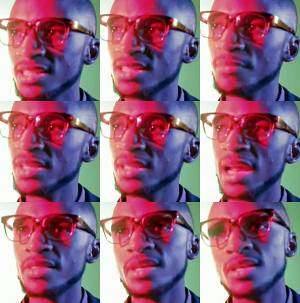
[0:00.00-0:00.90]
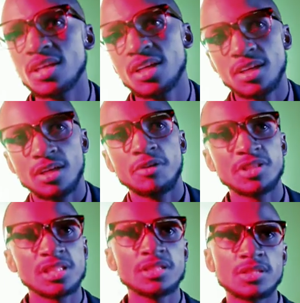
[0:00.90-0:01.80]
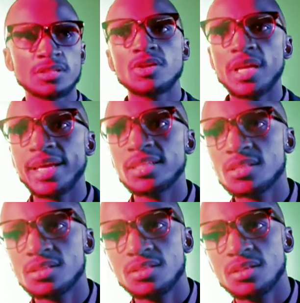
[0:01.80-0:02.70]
It's something that I think, obviously, it's going to hit,